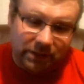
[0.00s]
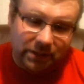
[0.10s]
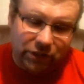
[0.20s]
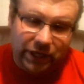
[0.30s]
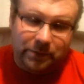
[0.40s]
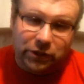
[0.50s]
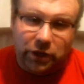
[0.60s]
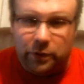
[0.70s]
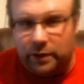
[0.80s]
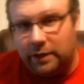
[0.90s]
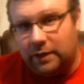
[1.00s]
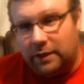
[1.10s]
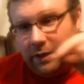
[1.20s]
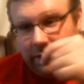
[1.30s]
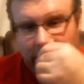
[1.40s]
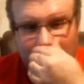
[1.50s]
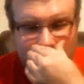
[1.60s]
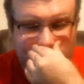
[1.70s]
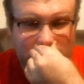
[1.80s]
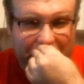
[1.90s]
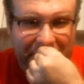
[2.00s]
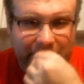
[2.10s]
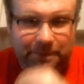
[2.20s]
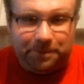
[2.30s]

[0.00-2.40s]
This is the James Show, and I'll see you later.